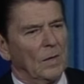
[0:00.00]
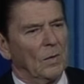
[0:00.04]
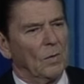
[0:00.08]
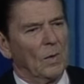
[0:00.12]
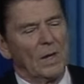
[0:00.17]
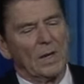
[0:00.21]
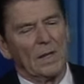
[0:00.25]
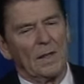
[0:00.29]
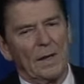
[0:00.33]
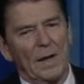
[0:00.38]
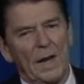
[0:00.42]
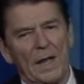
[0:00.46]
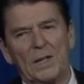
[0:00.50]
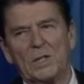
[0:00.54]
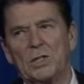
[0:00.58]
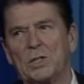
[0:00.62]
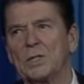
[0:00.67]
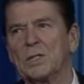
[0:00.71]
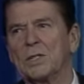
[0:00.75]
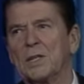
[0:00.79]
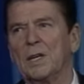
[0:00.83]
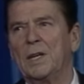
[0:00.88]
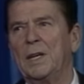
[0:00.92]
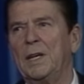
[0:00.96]
One of the
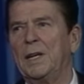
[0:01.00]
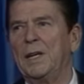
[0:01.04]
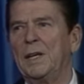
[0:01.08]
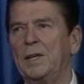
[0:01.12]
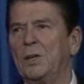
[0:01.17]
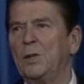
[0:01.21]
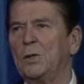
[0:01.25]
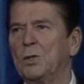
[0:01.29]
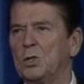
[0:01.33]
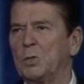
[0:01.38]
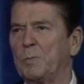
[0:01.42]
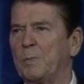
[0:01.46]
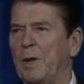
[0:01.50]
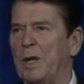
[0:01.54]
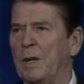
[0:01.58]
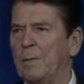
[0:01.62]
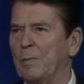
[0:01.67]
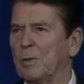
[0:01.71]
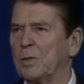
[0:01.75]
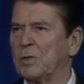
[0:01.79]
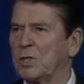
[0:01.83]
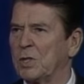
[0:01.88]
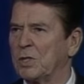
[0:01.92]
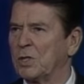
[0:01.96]
nation's leading
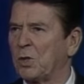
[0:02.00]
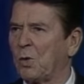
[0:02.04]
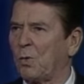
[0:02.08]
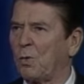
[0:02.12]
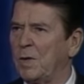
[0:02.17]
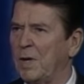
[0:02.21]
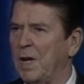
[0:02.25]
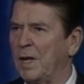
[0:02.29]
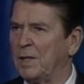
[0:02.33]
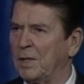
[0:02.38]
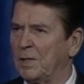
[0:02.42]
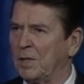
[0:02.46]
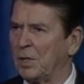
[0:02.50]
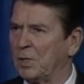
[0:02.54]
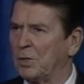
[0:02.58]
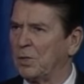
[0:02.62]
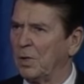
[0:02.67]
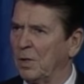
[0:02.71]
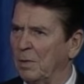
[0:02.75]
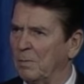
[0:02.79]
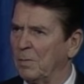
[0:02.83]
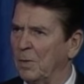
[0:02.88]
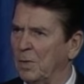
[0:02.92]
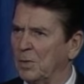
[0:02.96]
newspapers has created the
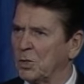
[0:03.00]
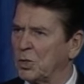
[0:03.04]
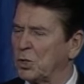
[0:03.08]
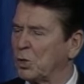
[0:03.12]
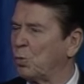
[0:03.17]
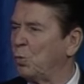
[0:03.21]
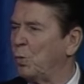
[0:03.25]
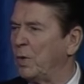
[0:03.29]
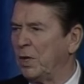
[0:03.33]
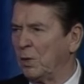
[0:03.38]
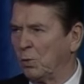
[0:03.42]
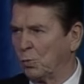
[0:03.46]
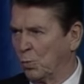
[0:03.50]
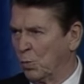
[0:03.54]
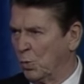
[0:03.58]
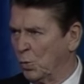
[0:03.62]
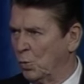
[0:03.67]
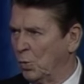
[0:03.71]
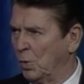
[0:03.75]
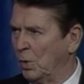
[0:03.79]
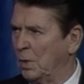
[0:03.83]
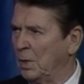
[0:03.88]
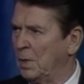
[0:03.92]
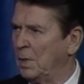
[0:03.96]
term squeal
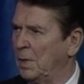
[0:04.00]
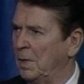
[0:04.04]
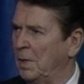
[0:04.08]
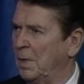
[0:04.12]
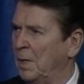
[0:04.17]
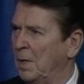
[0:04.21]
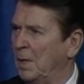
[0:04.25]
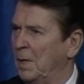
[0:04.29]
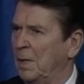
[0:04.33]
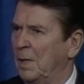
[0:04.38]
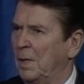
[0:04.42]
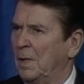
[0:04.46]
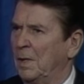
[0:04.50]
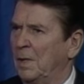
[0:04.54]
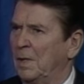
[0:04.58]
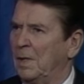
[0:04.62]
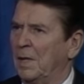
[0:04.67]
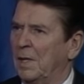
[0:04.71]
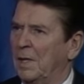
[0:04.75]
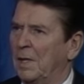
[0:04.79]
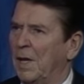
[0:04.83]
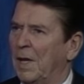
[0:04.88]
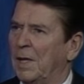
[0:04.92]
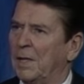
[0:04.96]
rule
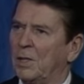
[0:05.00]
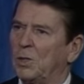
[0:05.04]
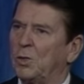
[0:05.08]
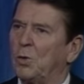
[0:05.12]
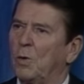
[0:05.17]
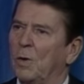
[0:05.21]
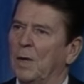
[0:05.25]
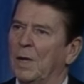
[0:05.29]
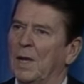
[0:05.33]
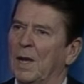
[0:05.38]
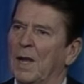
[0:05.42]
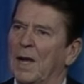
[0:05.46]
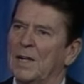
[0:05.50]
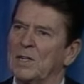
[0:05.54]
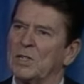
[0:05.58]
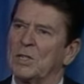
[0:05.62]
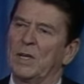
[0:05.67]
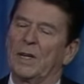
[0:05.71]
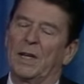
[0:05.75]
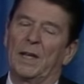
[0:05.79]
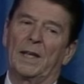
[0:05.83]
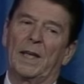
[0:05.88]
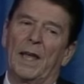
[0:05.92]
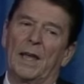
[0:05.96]
in
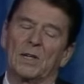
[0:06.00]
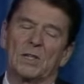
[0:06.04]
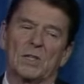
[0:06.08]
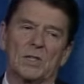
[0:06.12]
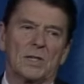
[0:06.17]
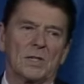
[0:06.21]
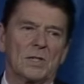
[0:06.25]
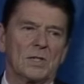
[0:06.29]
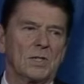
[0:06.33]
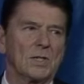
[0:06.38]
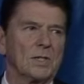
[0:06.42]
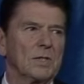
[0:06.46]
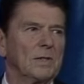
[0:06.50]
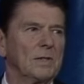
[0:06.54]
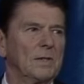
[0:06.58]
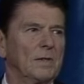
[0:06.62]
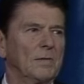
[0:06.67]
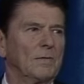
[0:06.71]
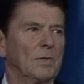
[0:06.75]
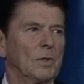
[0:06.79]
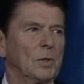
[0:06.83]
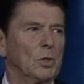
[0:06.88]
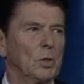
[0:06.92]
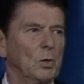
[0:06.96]
editorializing against us
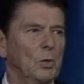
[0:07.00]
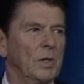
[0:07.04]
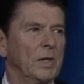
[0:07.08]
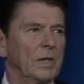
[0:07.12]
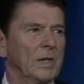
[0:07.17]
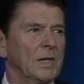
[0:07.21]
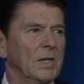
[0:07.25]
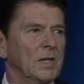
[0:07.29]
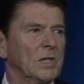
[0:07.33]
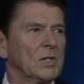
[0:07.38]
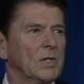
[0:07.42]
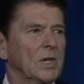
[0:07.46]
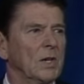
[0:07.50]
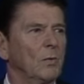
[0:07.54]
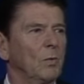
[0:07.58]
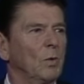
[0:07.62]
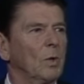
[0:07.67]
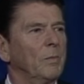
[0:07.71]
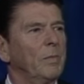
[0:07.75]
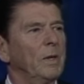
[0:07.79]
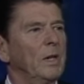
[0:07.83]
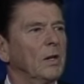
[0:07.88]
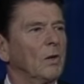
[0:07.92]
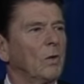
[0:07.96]
for doing this, and
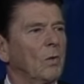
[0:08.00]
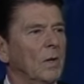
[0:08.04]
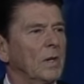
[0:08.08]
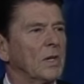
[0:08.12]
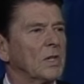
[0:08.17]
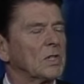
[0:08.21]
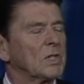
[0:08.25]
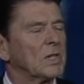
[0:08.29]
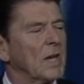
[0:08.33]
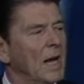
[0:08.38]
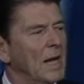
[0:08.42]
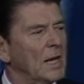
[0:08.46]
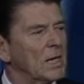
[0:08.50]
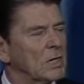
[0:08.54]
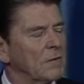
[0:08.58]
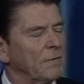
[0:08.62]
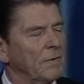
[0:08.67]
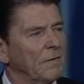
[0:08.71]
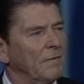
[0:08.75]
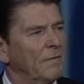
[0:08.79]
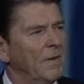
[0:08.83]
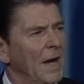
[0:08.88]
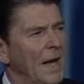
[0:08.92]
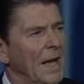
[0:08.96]
we're being criticized
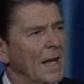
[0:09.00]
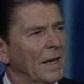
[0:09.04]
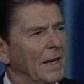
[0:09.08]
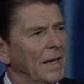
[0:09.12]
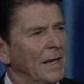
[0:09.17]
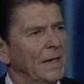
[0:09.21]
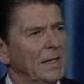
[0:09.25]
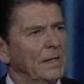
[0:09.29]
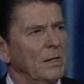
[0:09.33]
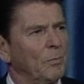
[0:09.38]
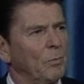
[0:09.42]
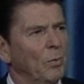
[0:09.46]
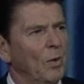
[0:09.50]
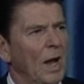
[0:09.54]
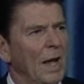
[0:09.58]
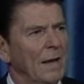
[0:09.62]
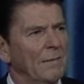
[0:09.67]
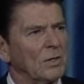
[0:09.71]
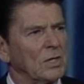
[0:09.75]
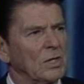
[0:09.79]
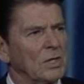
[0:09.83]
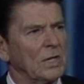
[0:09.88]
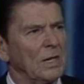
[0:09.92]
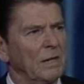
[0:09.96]
for violating the
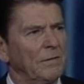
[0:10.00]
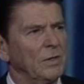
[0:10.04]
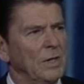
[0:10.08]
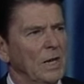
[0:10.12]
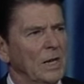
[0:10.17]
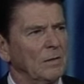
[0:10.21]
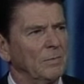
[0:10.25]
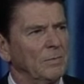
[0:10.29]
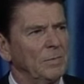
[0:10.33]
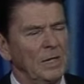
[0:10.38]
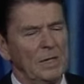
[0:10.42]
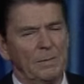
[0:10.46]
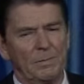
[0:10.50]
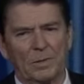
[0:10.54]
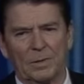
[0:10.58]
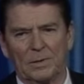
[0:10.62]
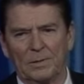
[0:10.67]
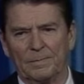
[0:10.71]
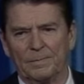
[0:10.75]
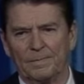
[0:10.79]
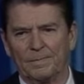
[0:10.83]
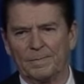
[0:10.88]
privacy of young people.